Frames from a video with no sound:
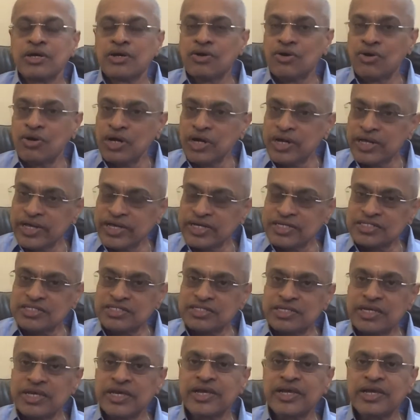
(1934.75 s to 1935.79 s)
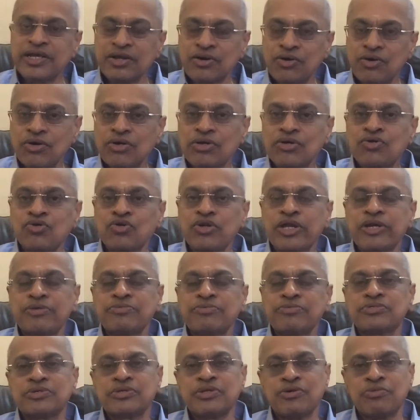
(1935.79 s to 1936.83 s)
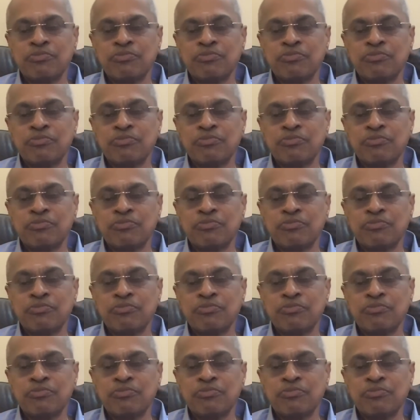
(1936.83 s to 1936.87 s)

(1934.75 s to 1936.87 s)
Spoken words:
Gold, yes, again, gold two types,